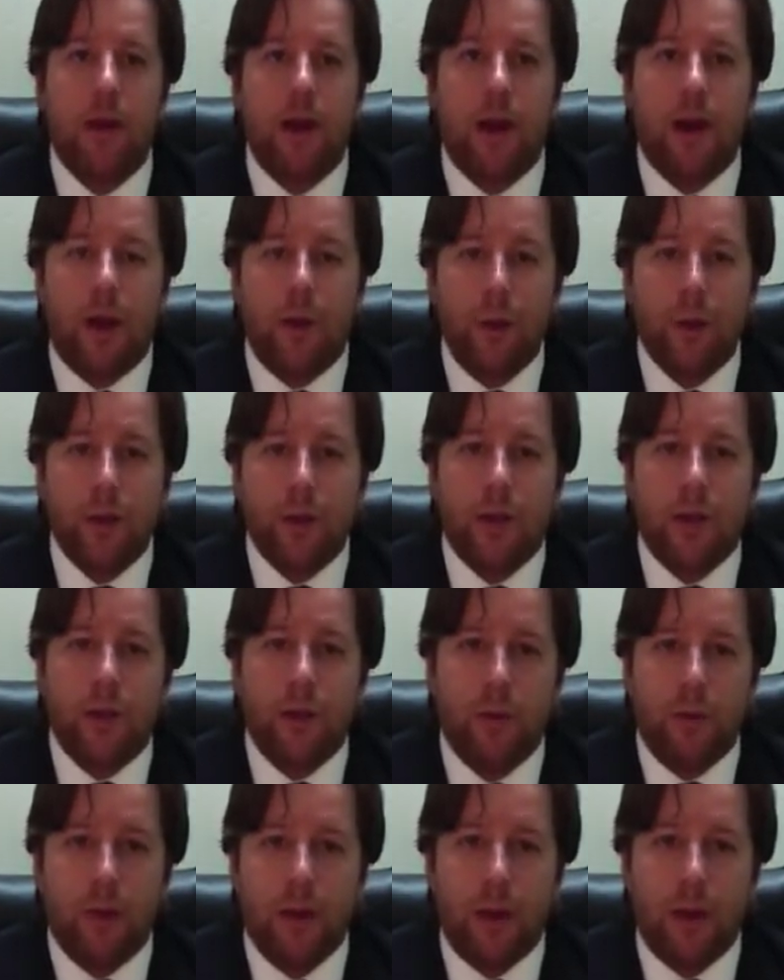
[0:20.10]
I will tell
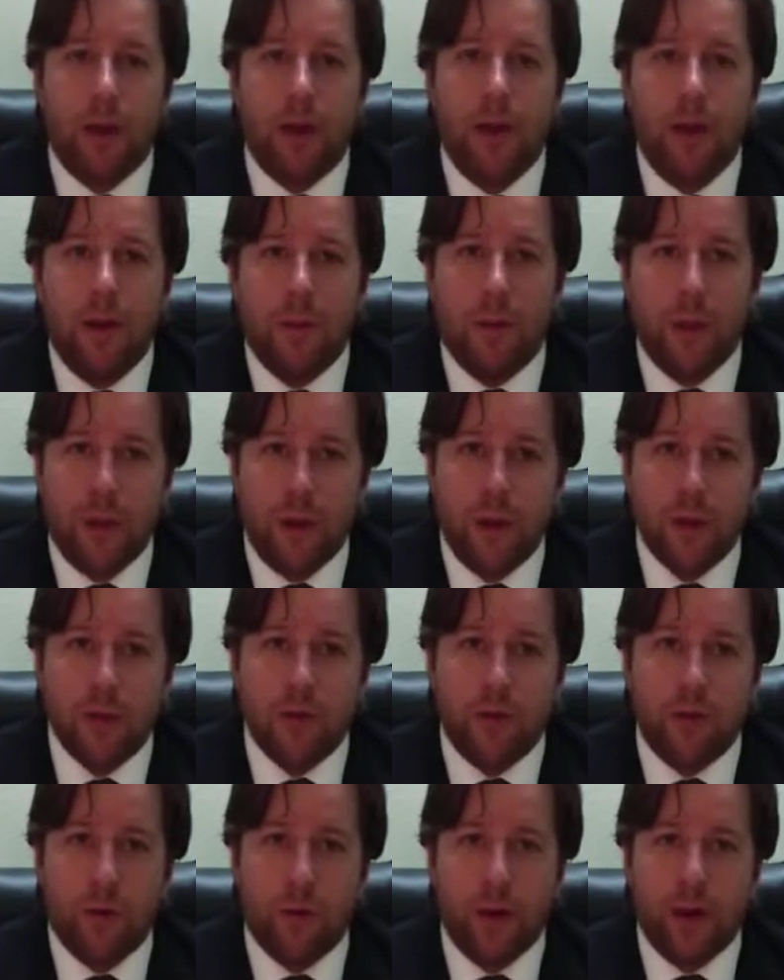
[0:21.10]
you that because
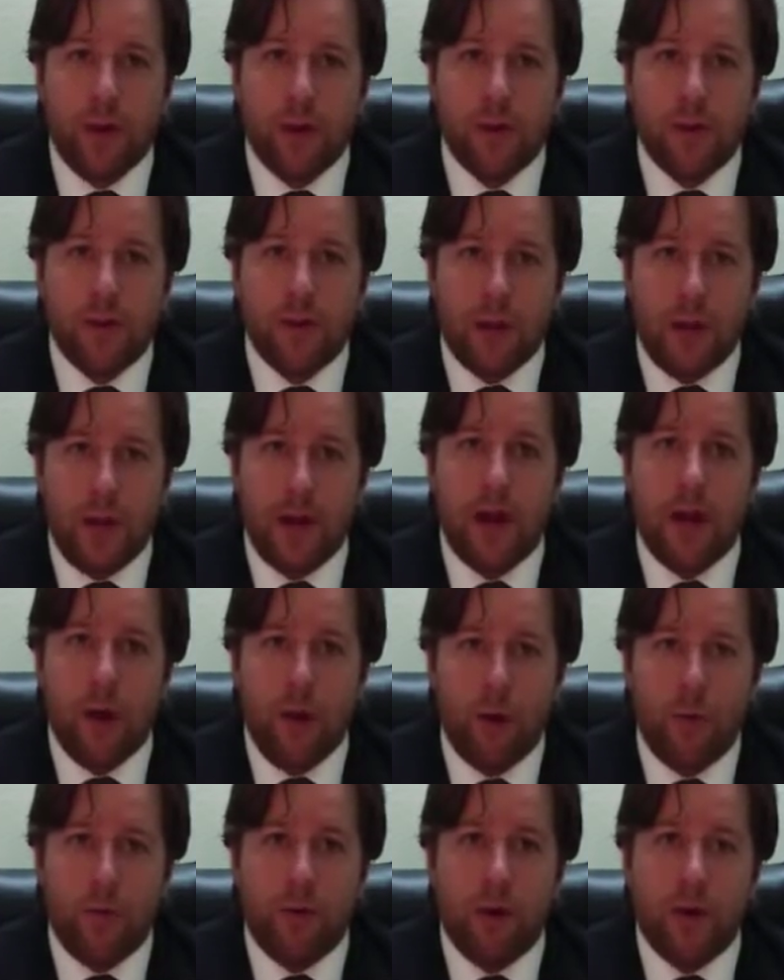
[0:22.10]
Florida is a
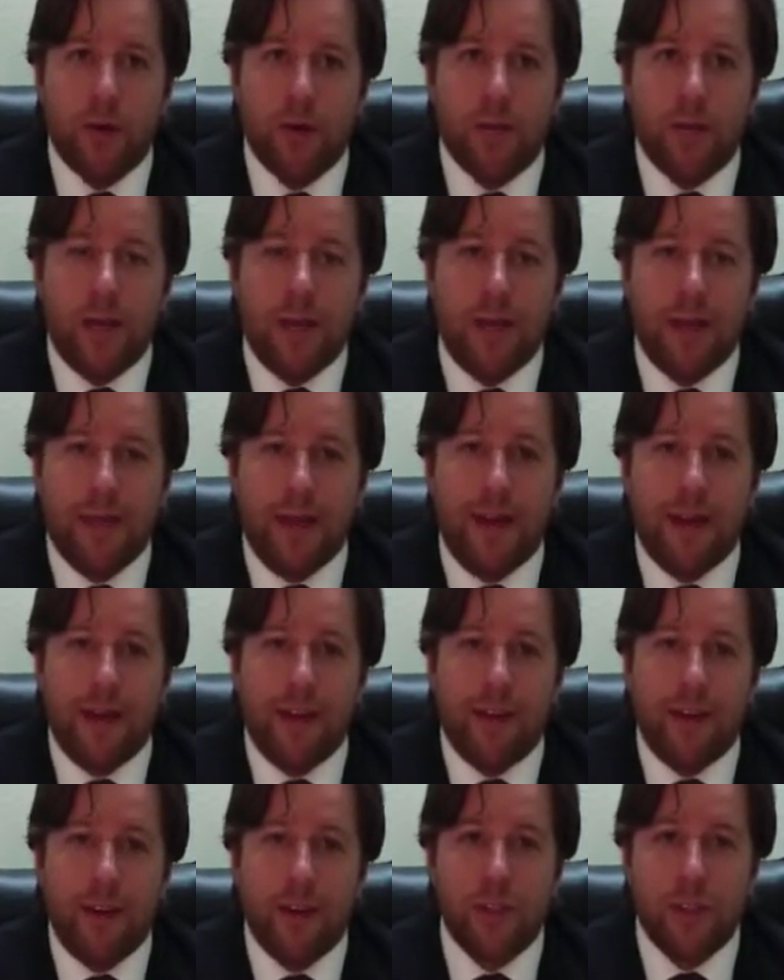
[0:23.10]
no-fault state,
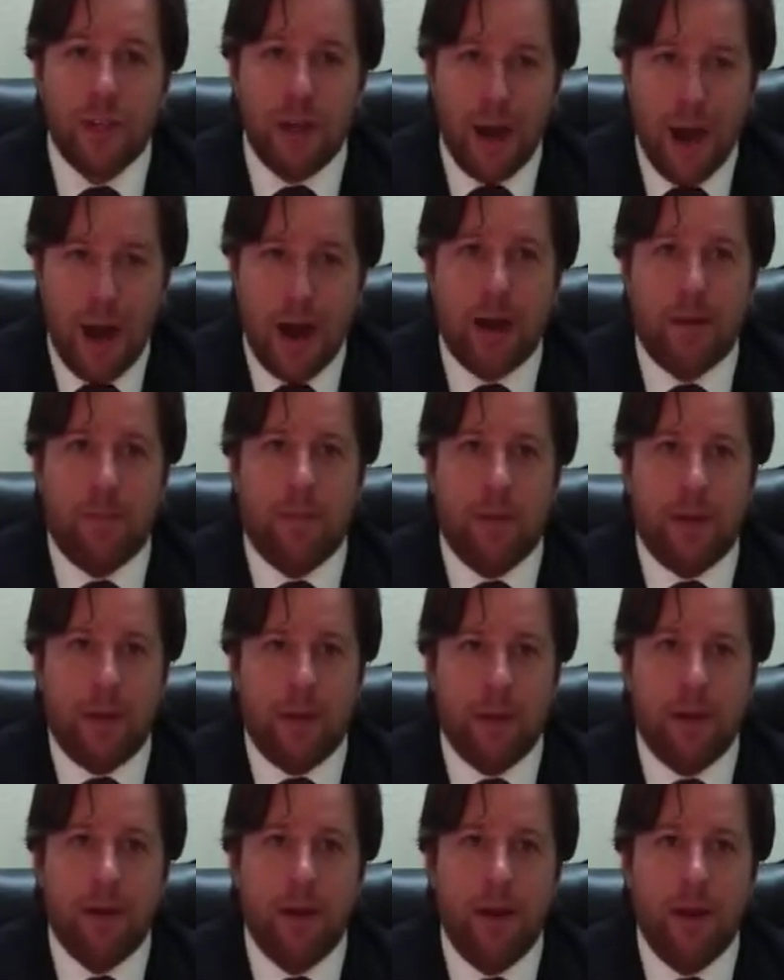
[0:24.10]
that does not
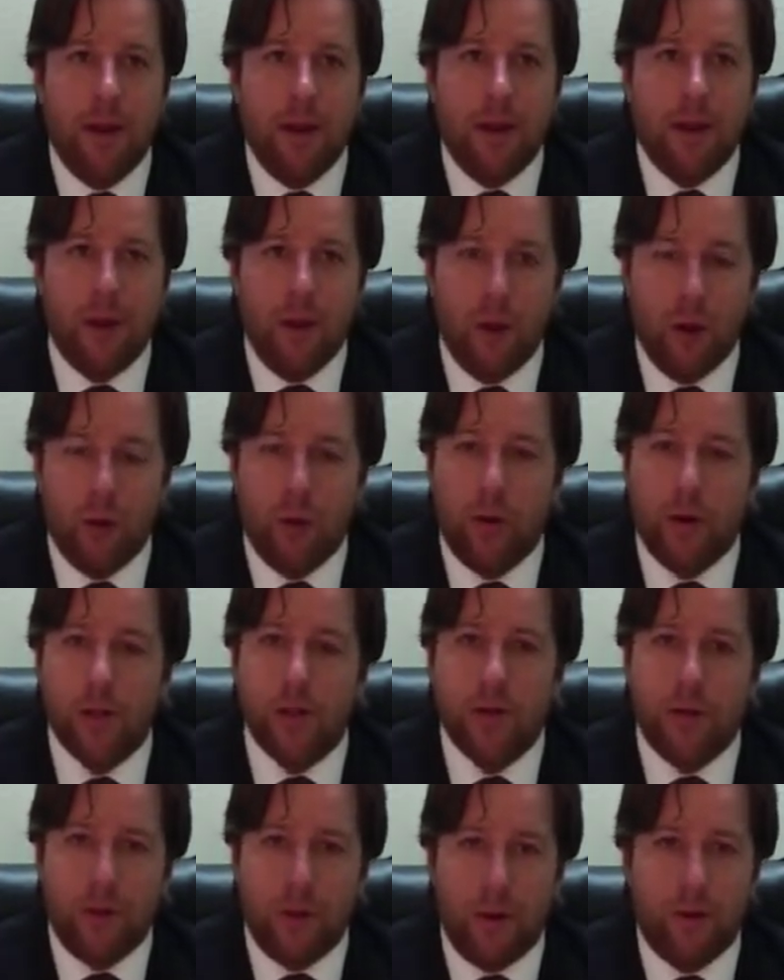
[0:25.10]
mean that no one is
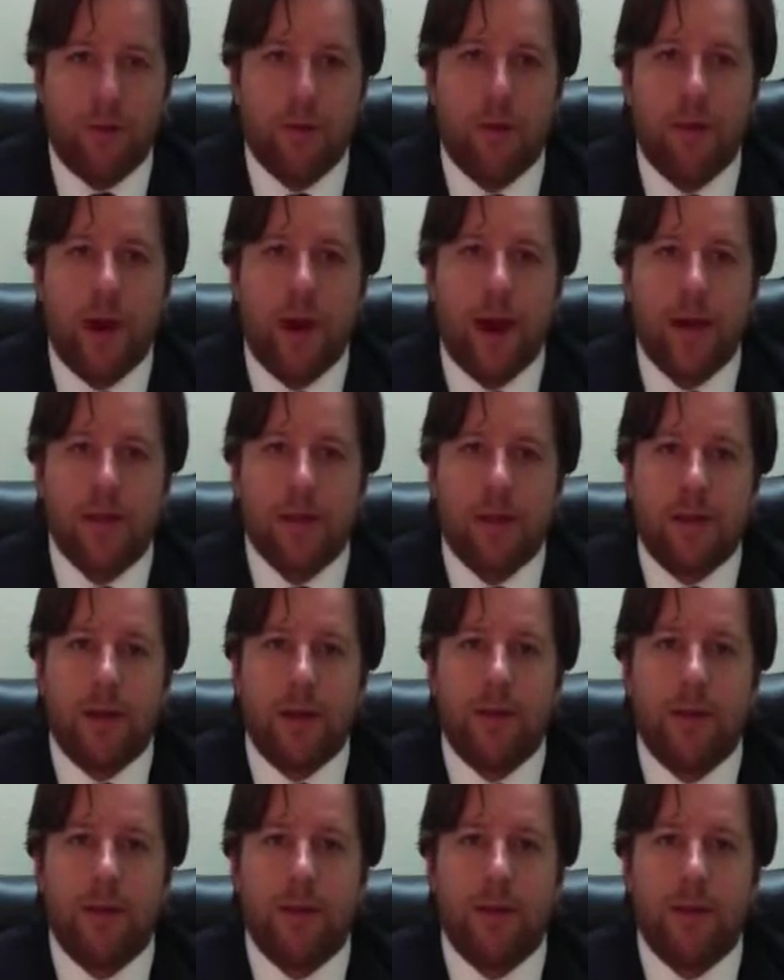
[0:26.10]
at fault for an accident.